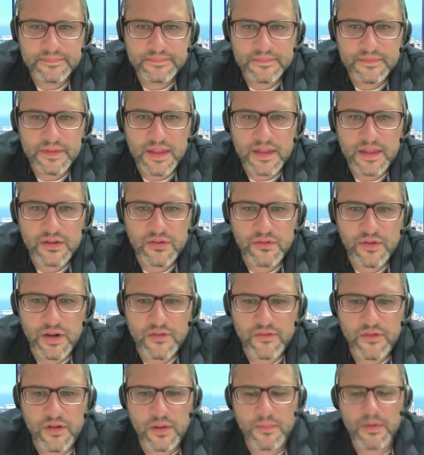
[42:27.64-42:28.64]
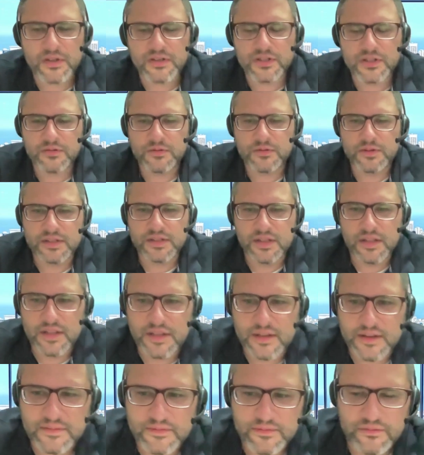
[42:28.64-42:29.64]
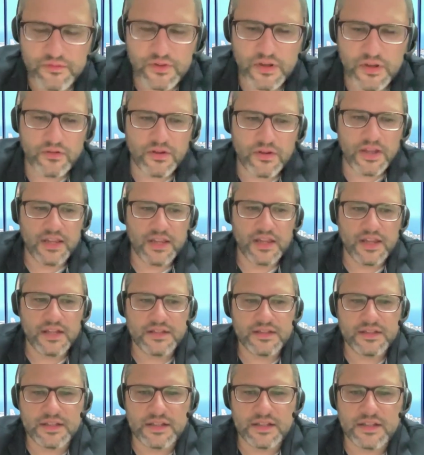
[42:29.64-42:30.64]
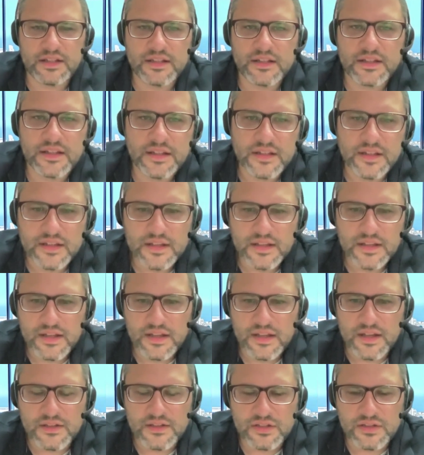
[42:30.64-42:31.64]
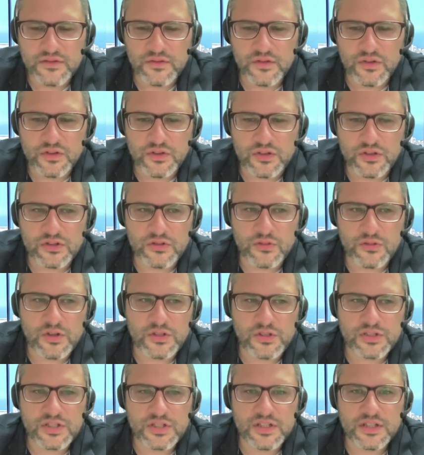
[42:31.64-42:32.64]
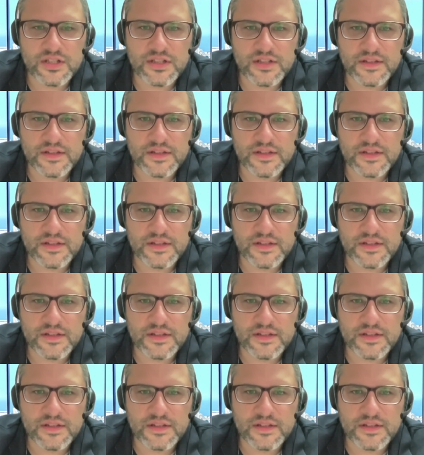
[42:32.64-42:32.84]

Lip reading: Thank you very, very much. This was a really, really enlightening interview, Dr. Washton.